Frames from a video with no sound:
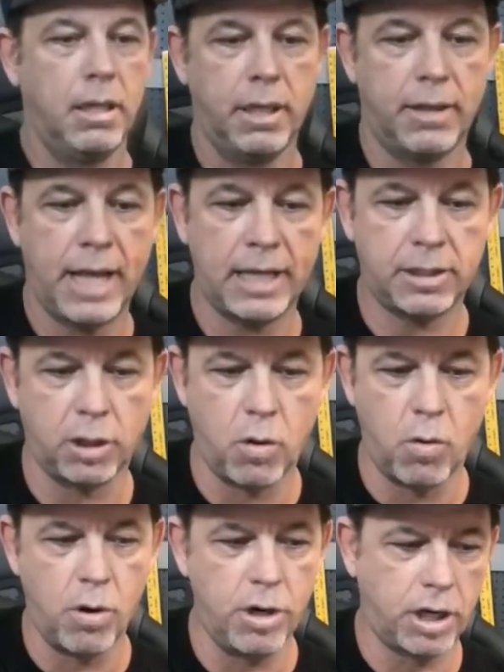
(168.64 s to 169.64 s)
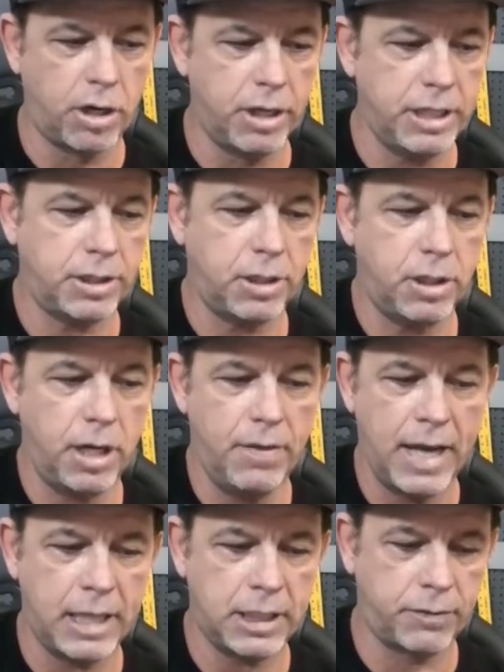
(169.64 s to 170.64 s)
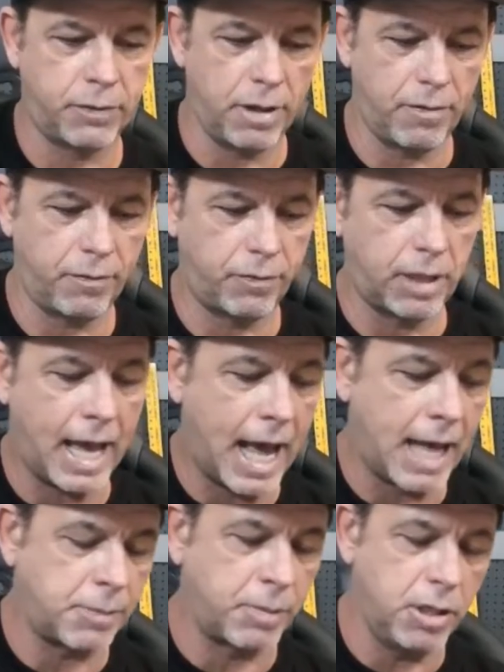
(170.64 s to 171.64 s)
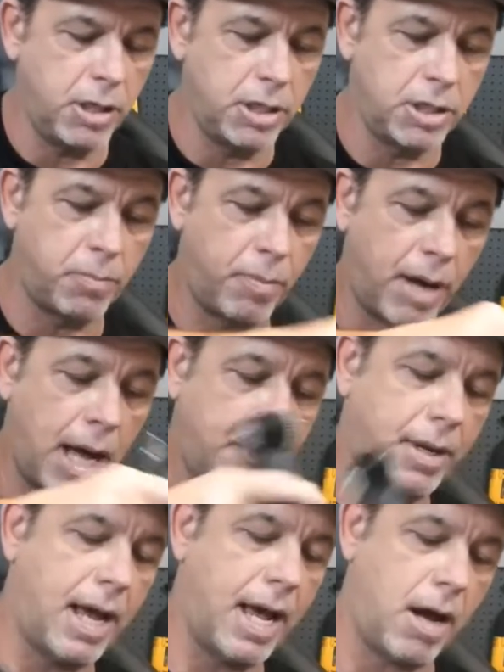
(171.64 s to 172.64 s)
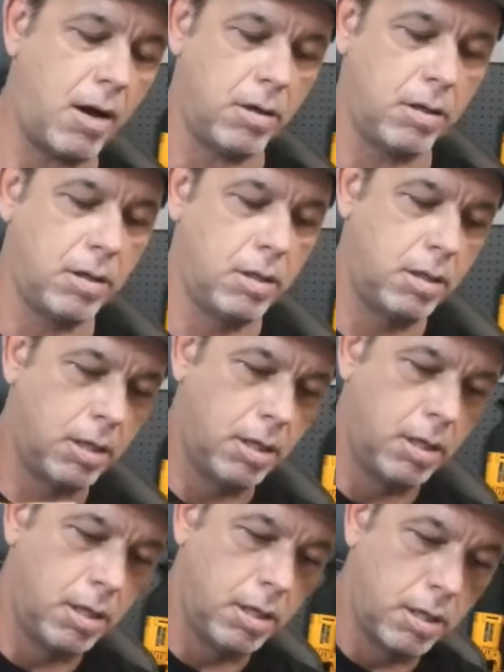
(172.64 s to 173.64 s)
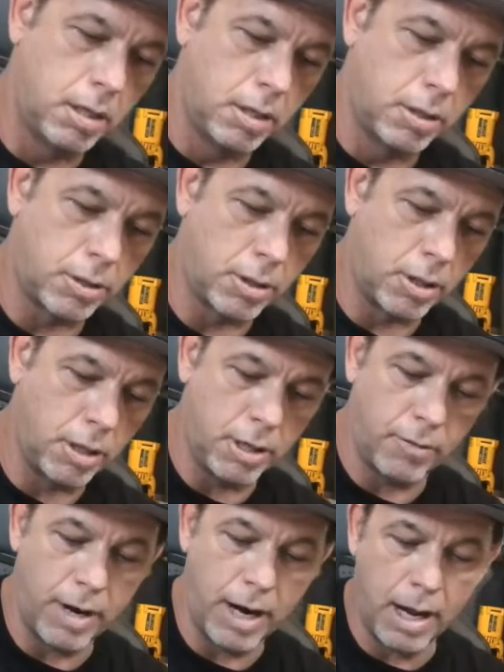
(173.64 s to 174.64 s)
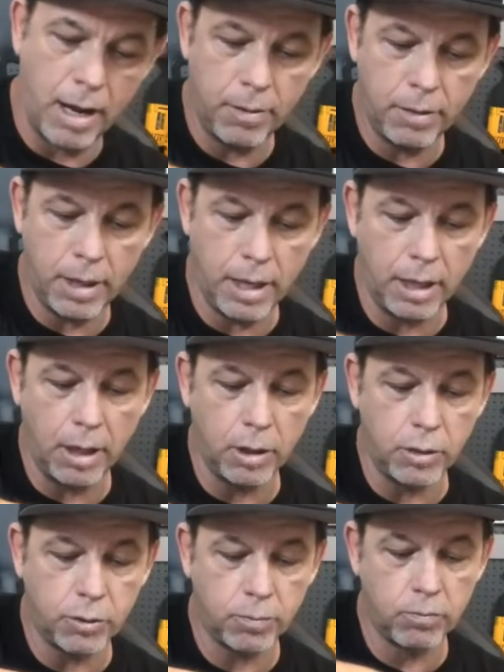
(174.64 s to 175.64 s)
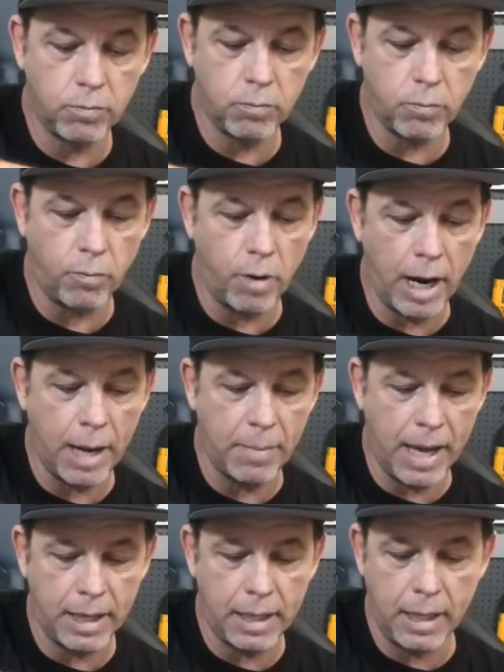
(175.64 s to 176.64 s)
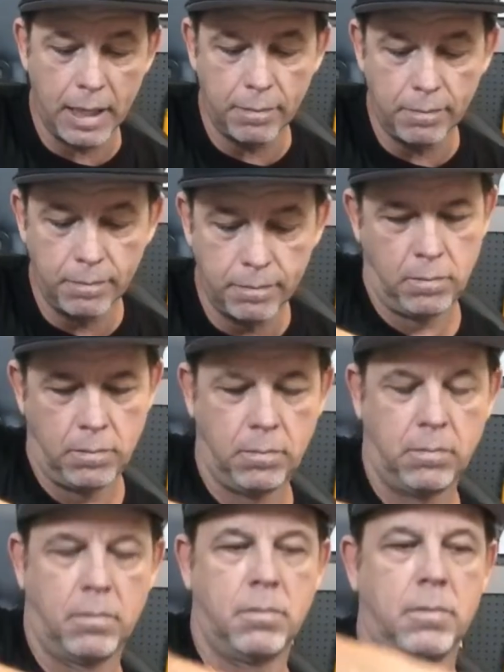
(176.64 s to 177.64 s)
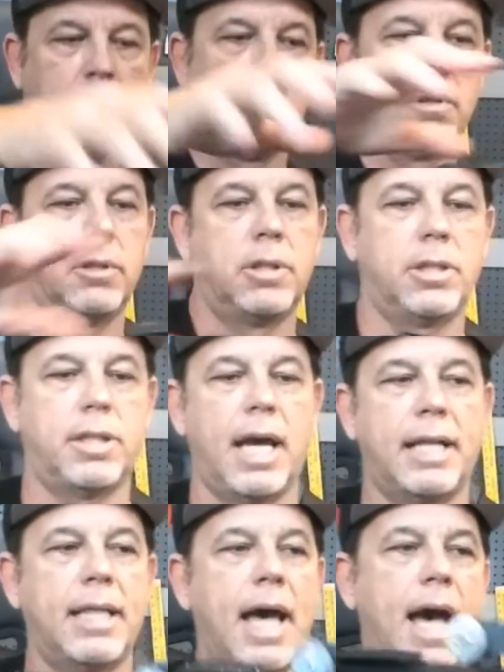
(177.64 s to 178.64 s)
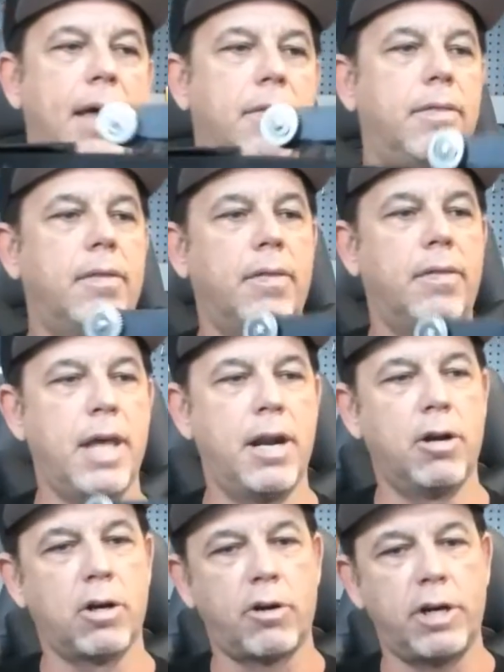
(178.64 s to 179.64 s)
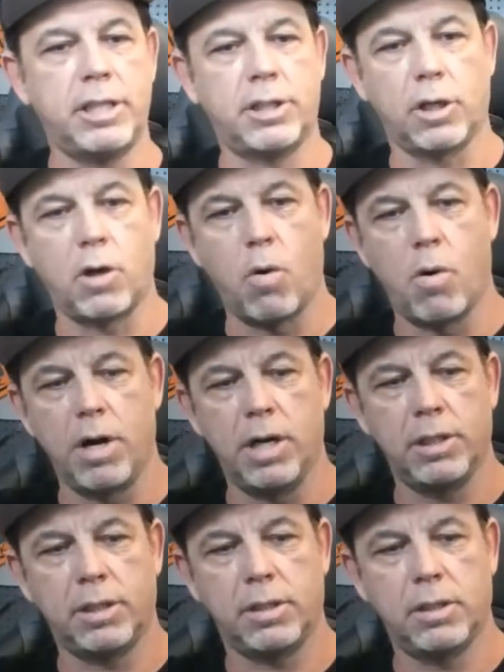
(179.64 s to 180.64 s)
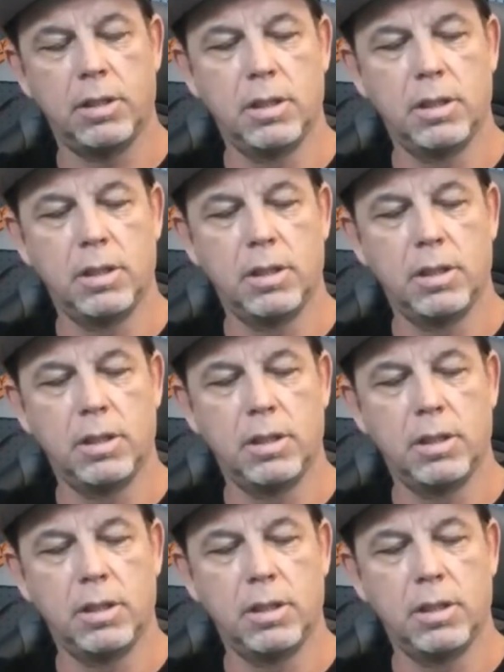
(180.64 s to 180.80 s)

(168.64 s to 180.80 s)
That's the corner creaser and that's for the flats. But you can just pop it out, turn it around, and it goes right back in. Just like that. Then it'll crease the corners.